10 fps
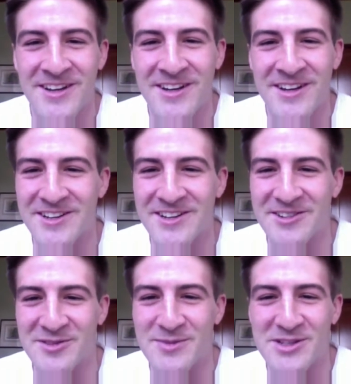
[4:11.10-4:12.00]
you know, it
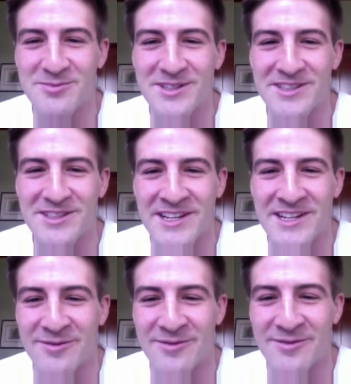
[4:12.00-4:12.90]
was miserable at the
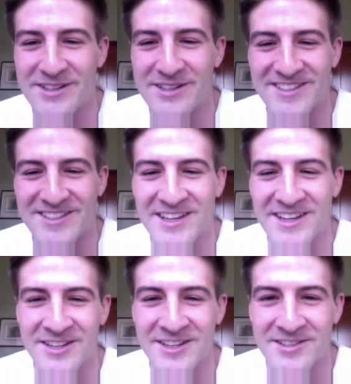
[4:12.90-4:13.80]
time, but it's that
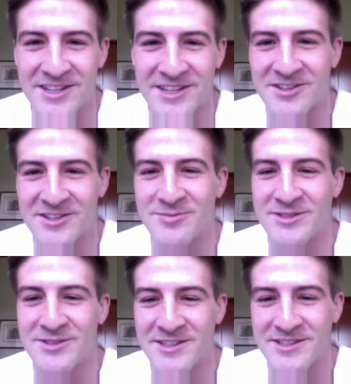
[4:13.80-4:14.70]
kind of character
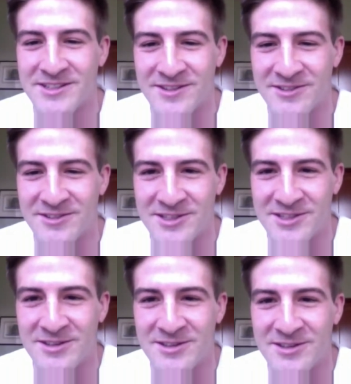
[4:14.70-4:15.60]
building stuff that
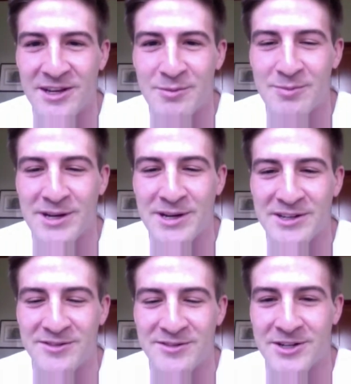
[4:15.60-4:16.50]
really
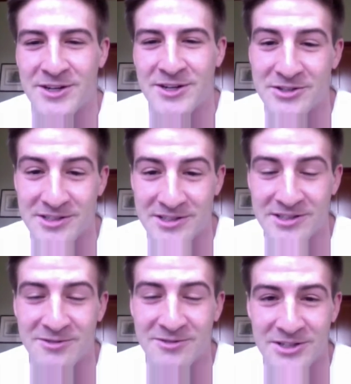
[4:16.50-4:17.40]
prepares you for college
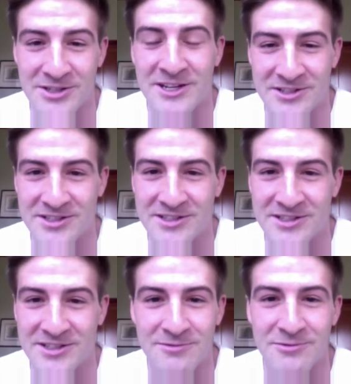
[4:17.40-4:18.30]
wrestling, where you are
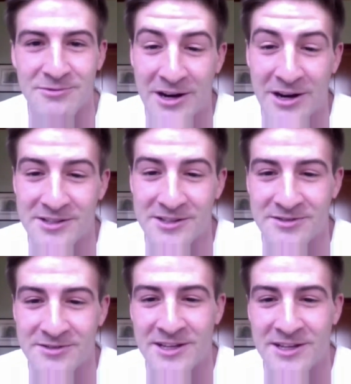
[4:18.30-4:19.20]
actually required to
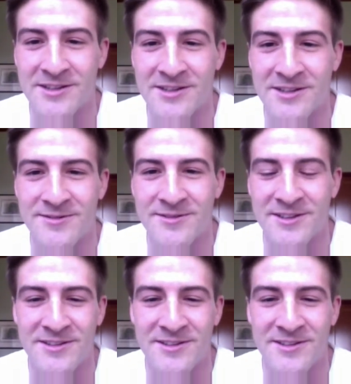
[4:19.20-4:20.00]
do that stuff. And